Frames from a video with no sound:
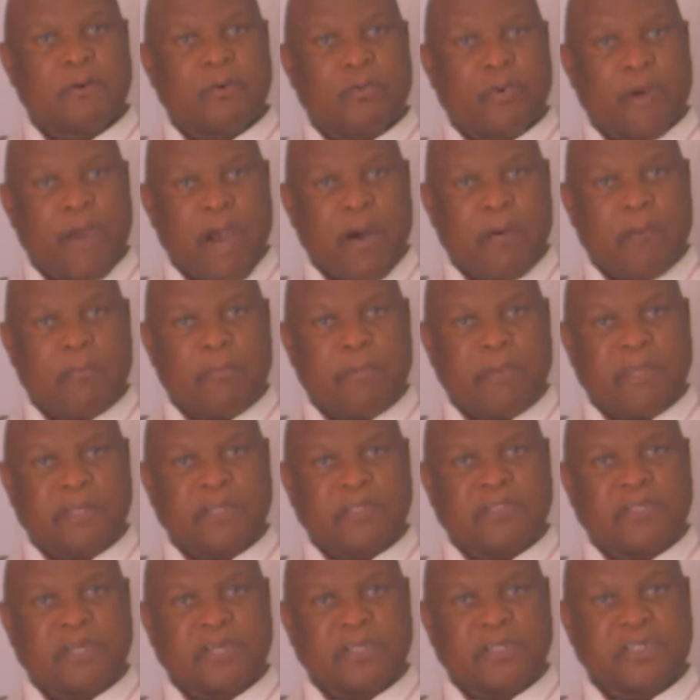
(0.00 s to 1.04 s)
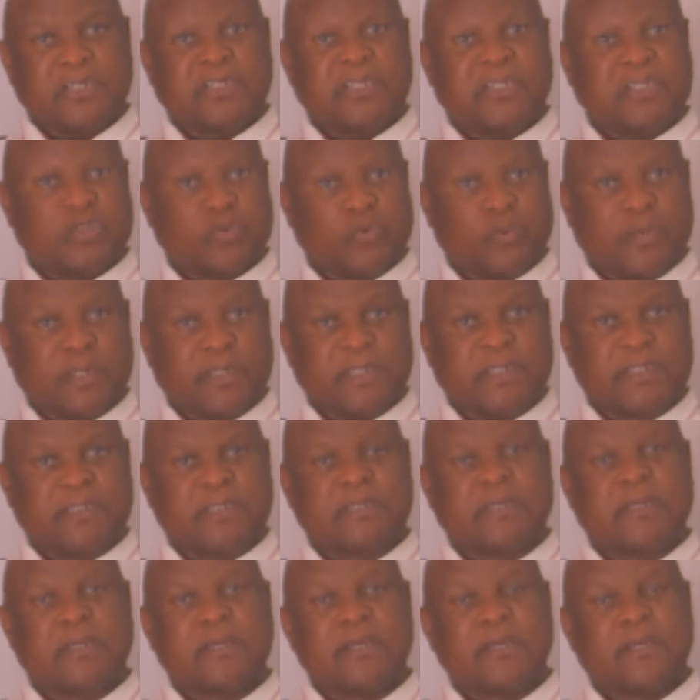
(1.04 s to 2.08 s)
where our main church is
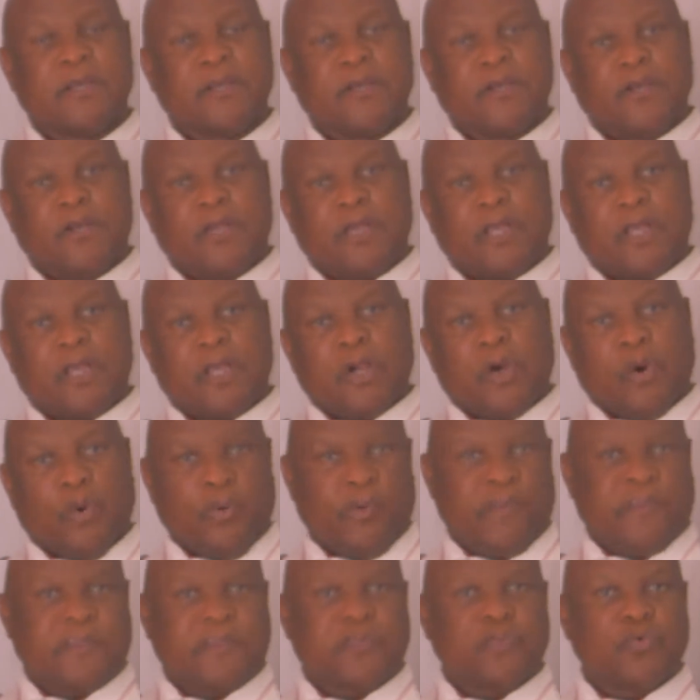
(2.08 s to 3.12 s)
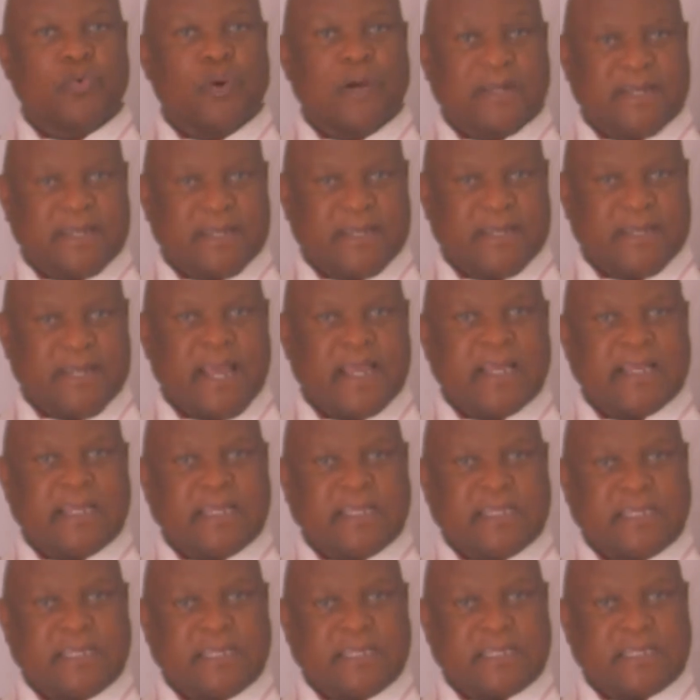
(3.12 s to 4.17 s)
situated, with
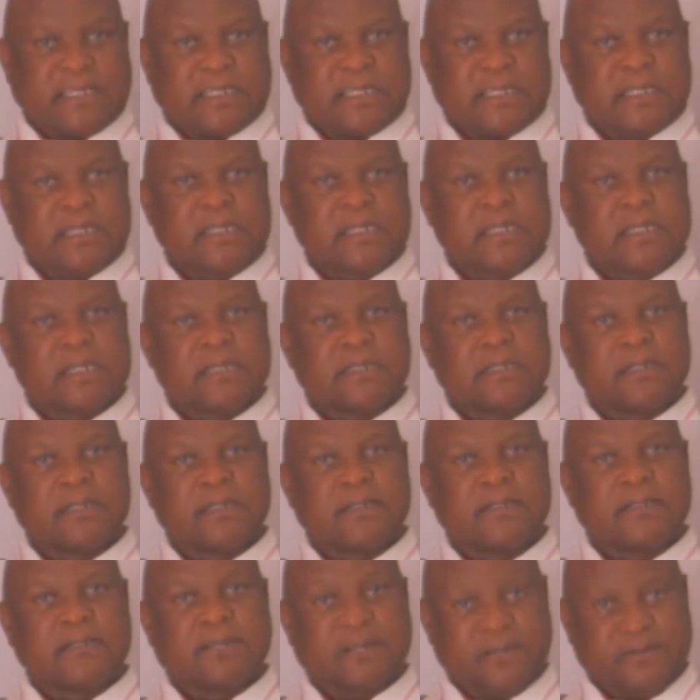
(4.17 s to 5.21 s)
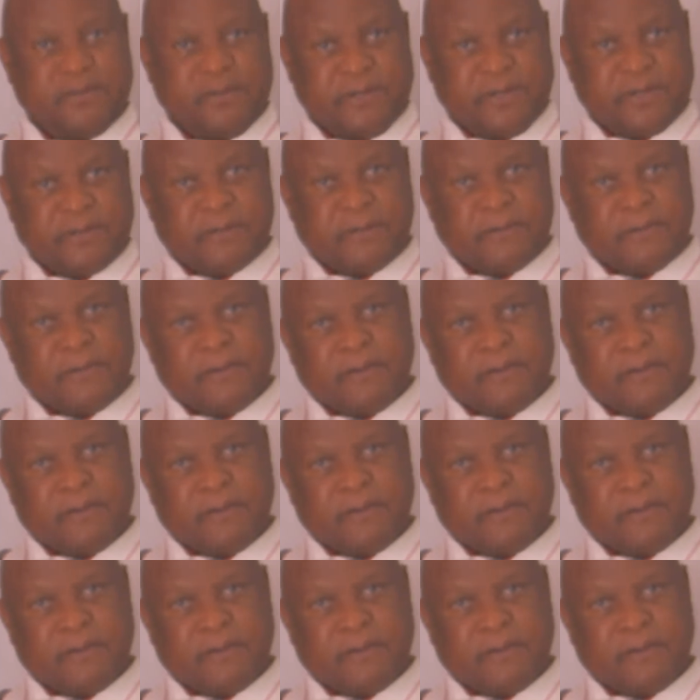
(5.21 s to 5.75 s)
286 children.